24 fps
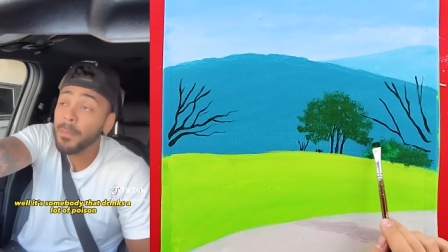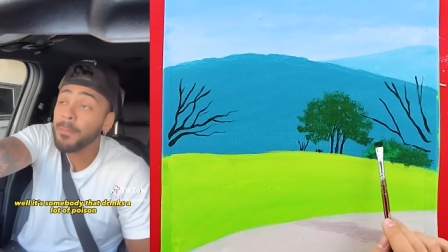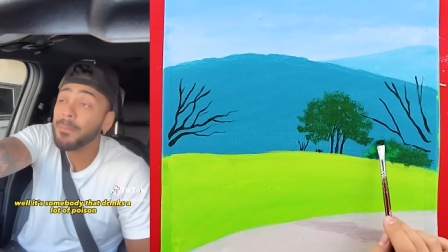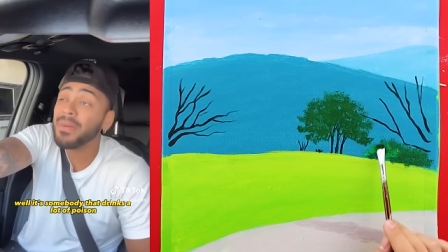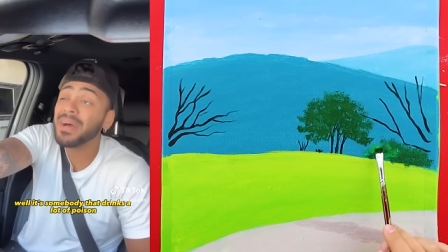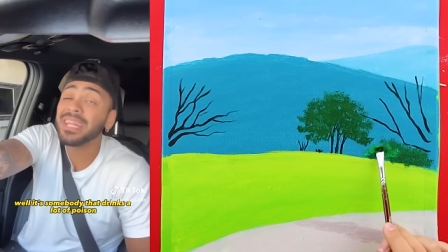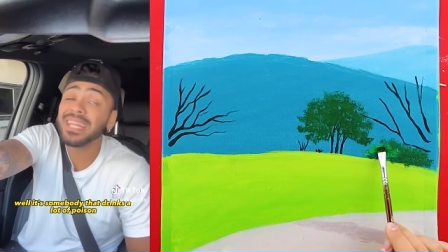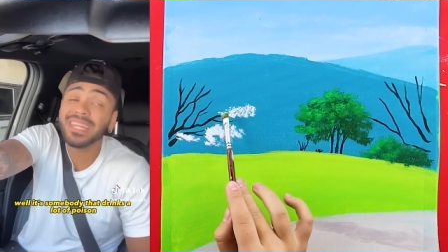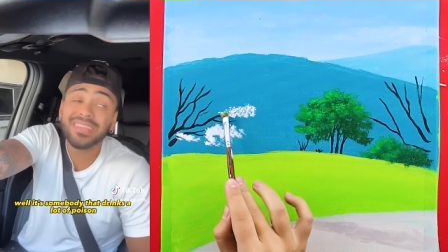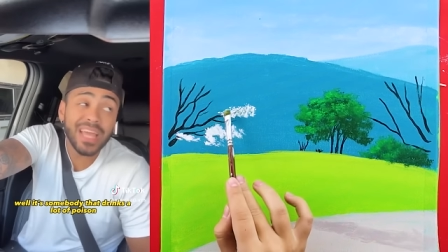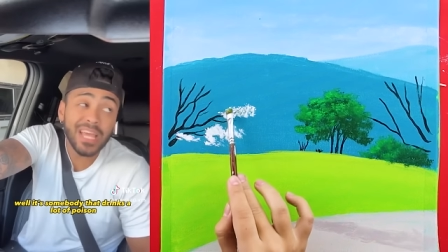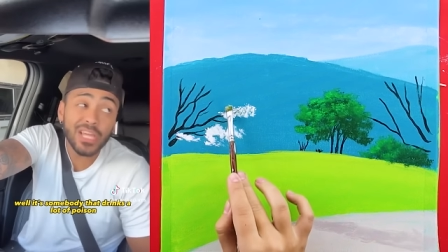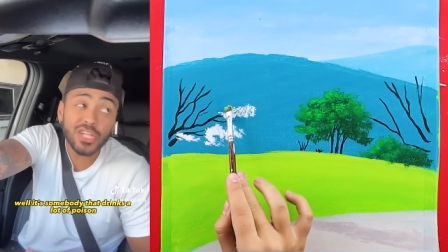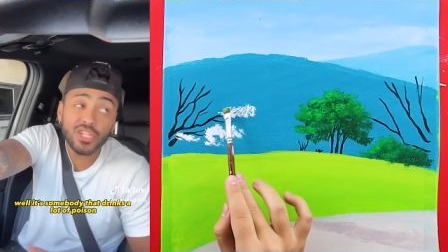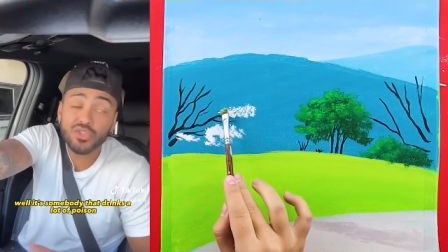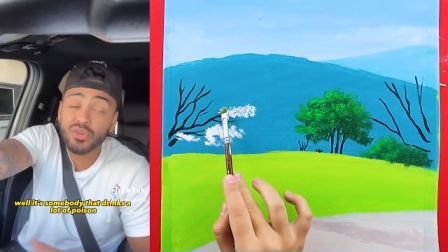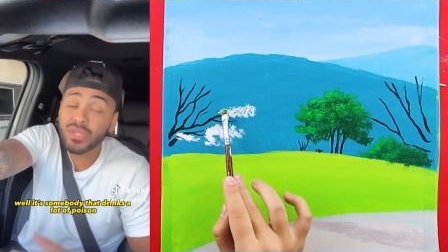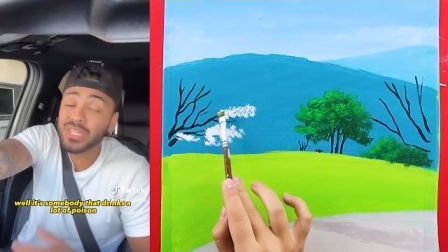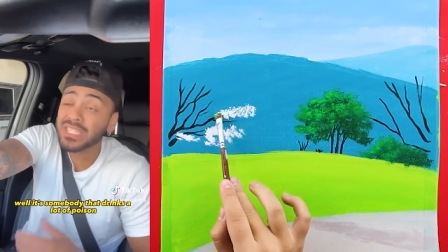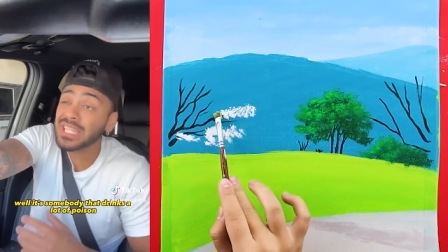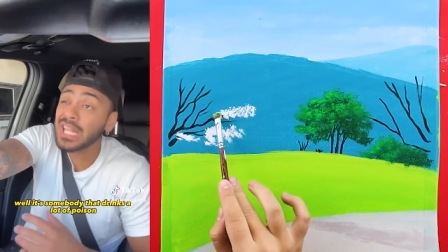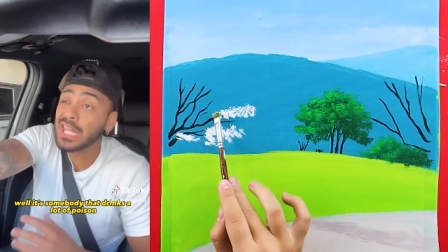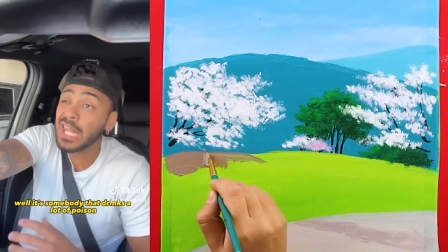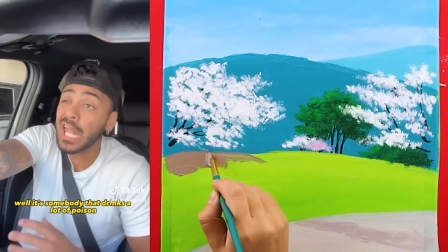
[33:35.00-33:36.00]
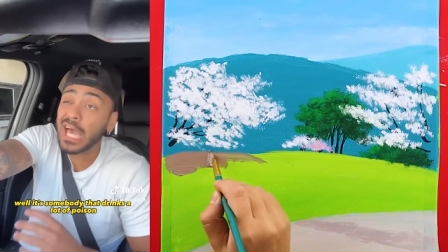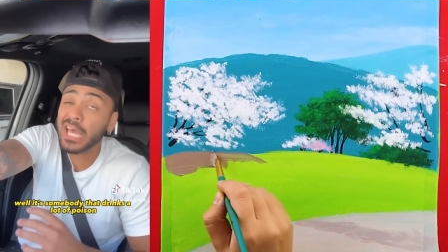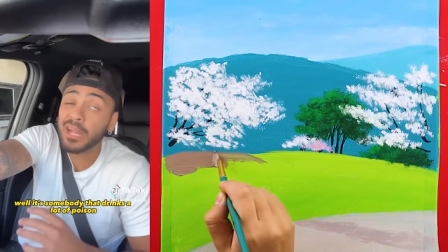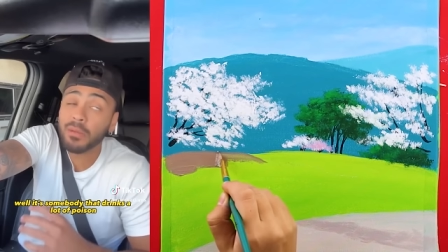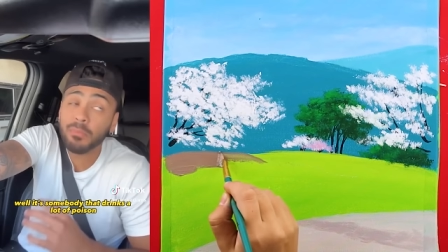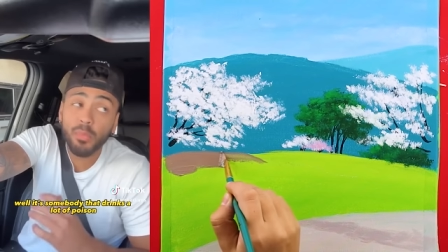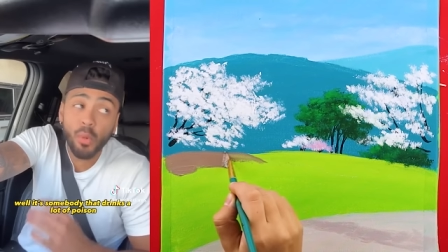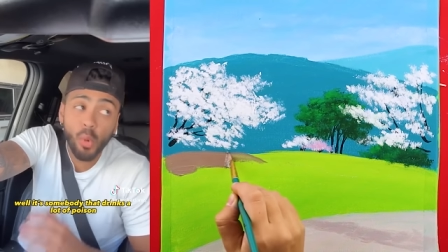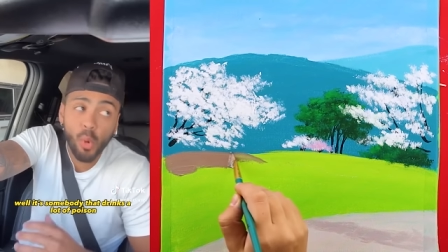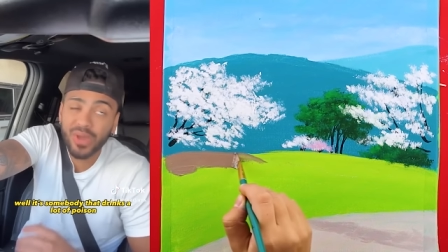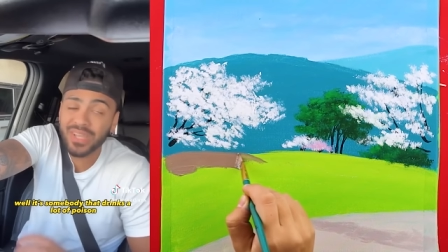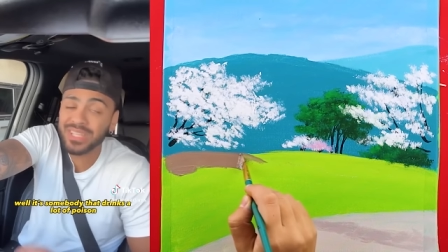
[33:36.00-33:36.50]
somebody that drinks a
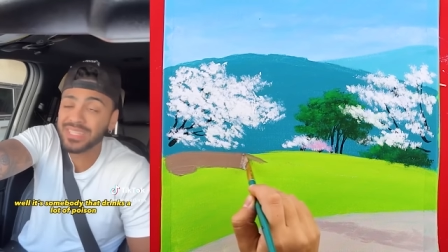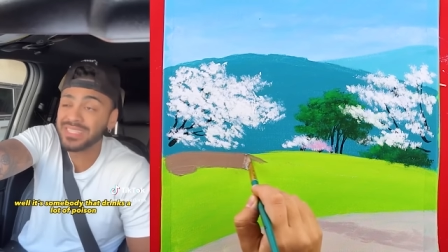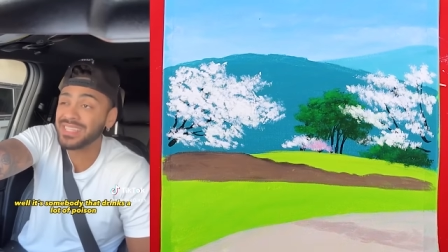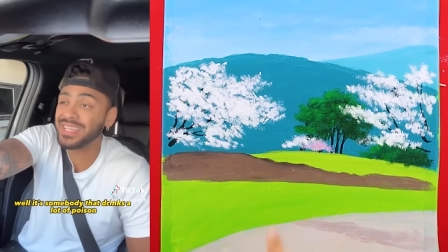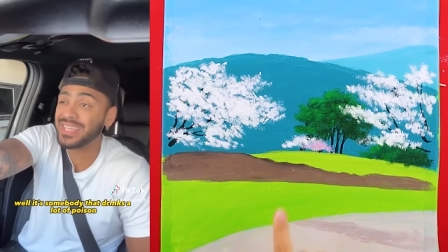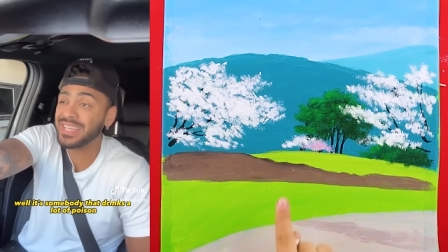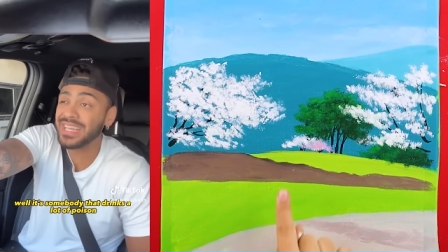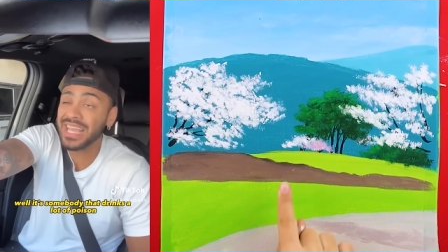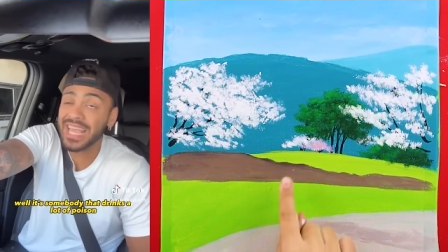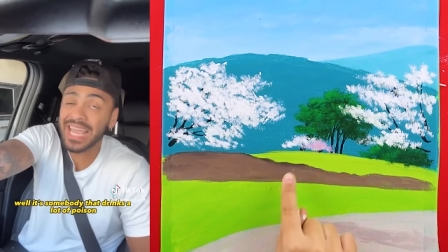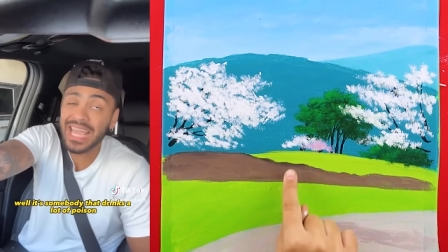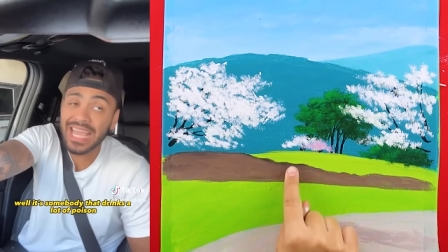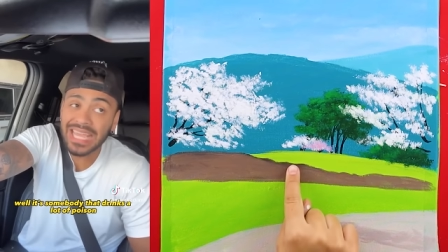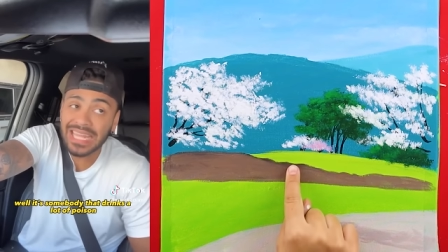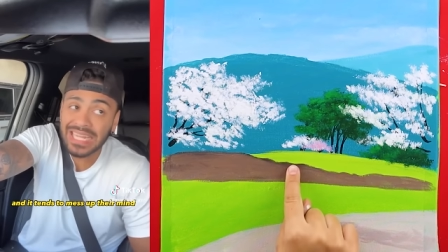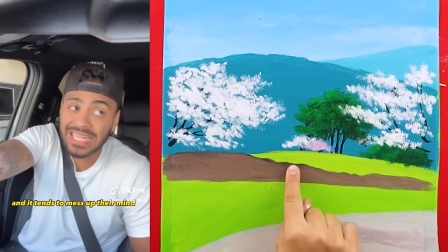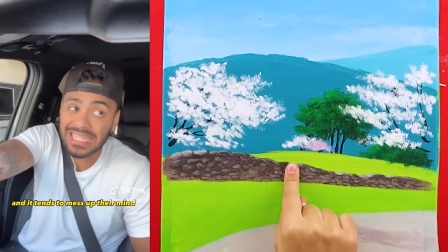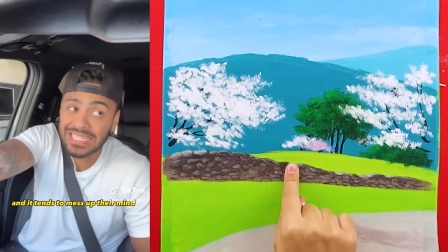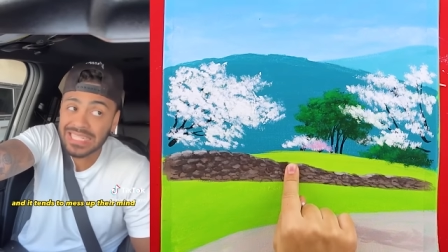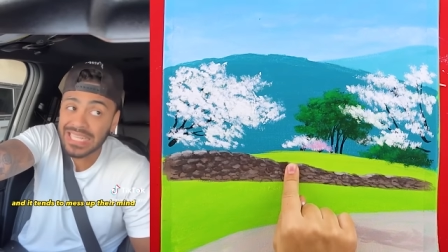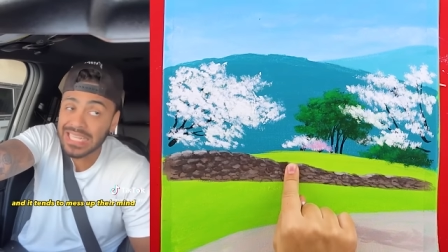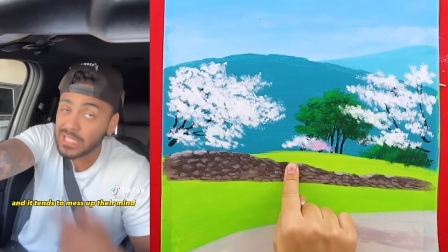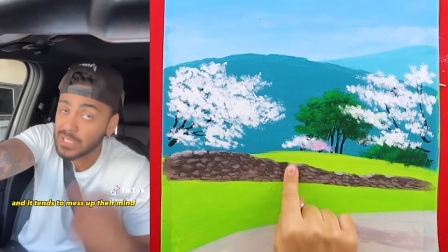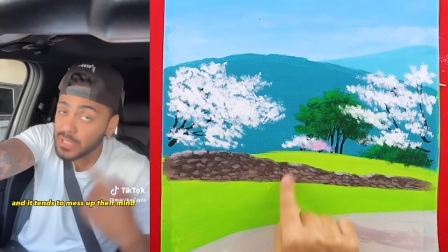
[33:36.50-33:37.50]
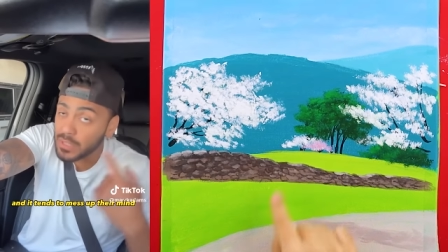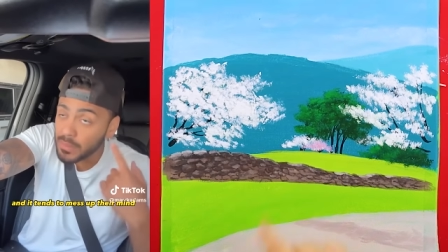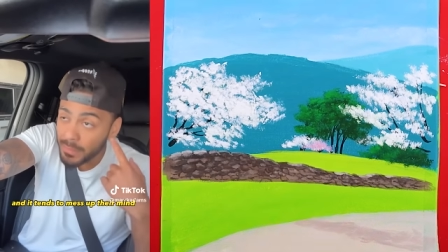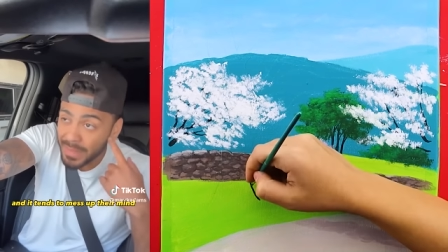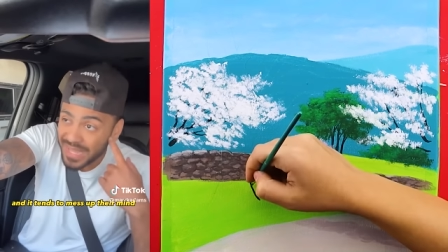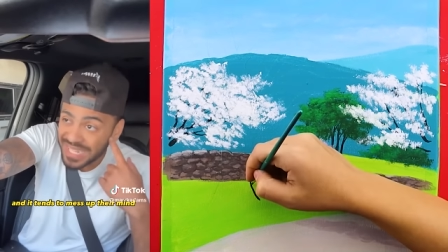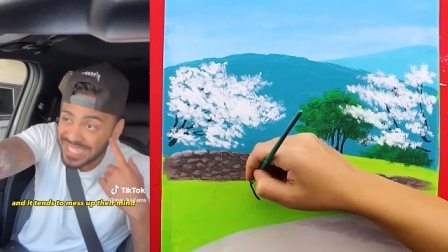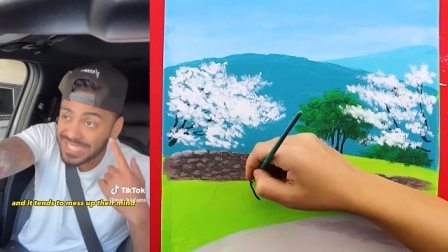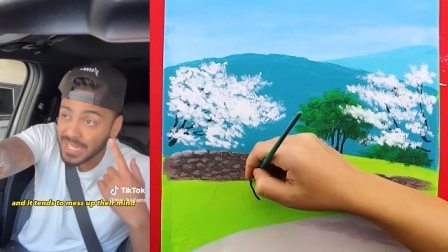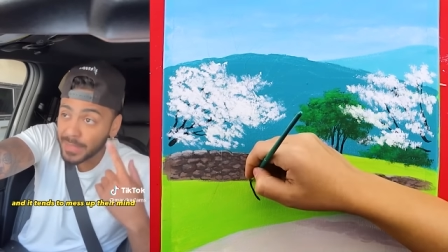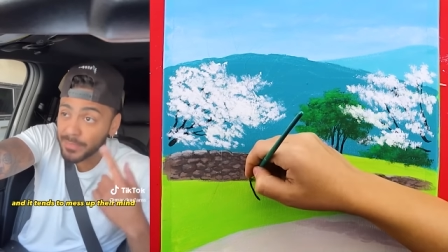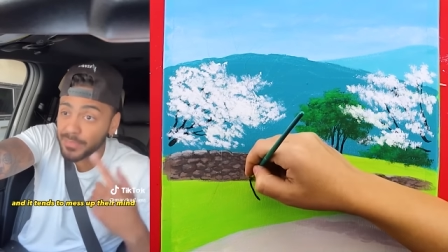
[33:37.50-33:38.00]
lot of poison and it tends
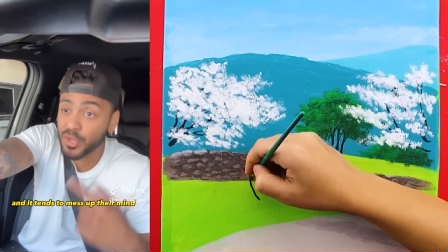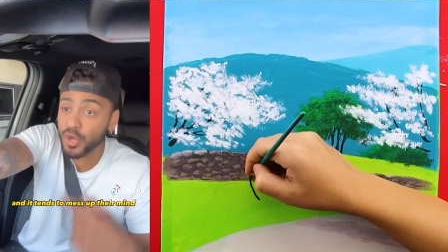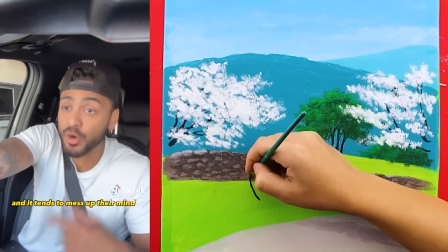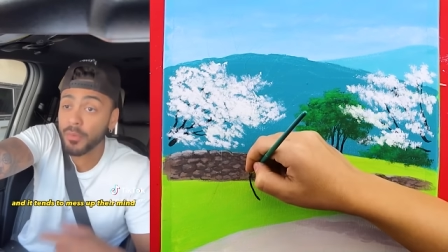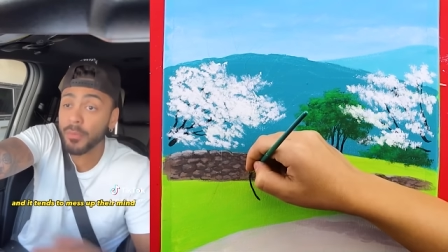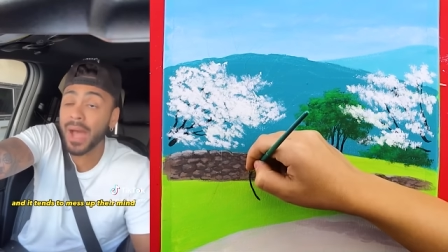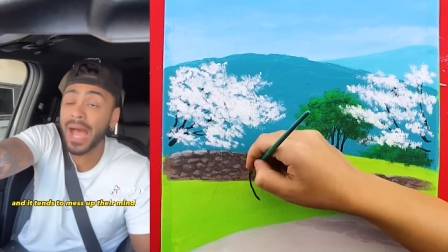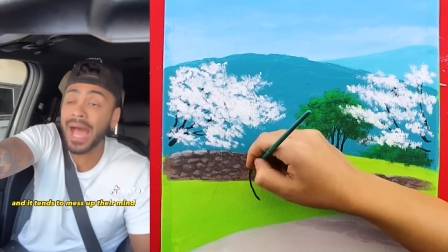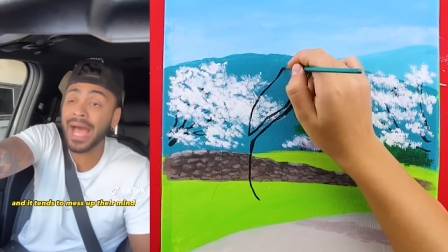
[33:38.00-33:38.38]
to mess up their